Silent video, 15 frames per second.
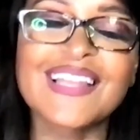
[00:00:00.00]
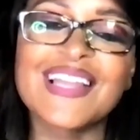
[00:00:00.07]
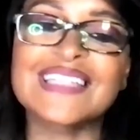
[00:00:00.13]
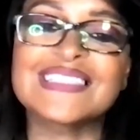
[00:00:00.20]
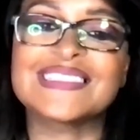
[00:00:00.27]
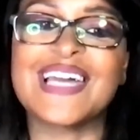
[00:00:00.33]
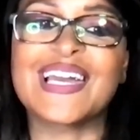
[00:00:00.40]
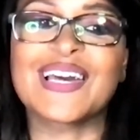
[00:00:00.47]

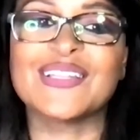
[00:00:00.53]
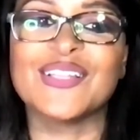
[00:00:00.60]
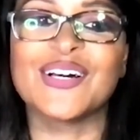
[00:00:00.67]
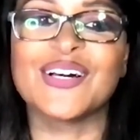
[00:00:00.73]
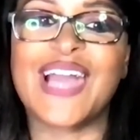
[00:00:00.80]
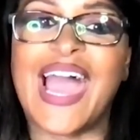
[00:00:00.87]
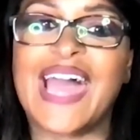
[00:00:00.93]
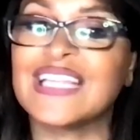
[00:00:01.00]
let's take a
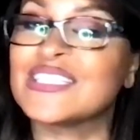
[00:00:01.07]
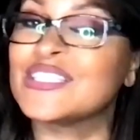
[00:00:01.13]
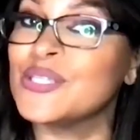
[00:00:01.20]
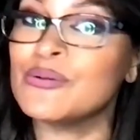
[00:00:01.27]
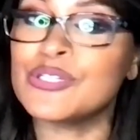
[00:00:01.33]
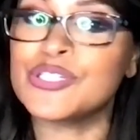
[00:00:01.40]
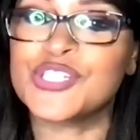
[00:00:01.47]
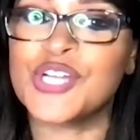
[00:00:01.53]
look at his
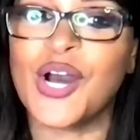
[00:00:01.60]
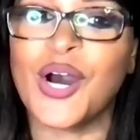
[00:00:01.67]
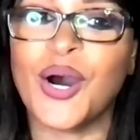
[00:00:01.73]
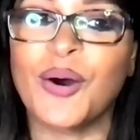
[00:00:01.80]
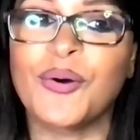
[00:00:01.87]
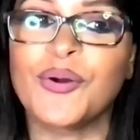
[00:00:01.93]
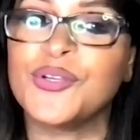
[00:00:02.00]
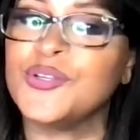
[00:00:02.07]
new
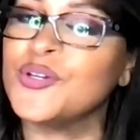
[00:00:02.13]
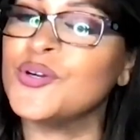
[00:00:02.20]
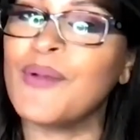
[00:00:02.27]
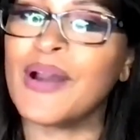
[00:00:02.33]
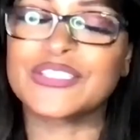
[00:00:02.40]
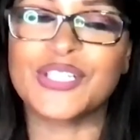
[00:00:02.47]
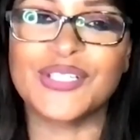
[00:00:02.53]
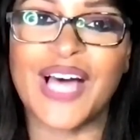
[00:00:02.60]
show, You
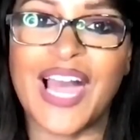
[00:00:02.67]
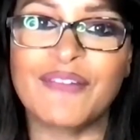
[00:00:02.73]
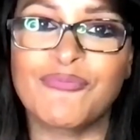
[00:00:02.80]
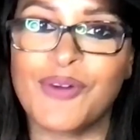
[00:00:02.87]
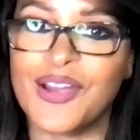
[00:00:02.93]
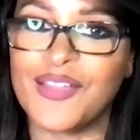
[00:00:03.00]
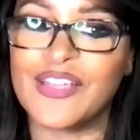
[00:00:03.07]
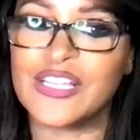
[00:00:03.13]
Bet Your Life
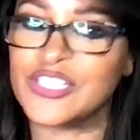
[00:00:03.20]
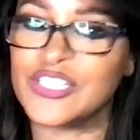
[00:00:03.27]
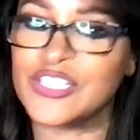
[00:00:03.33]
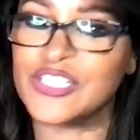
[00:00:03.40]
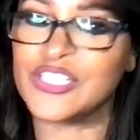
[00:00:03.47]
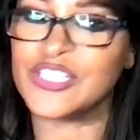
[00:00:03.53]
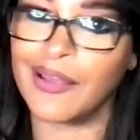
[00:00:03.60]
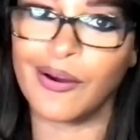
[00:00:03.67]
with
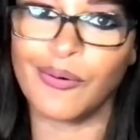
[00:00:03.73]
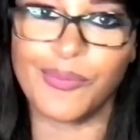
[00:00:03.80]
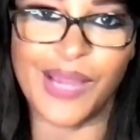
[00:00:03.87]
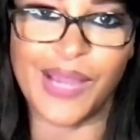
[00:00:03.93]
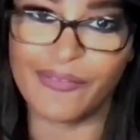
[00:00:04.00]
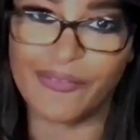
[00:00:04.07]
Jay Leno. We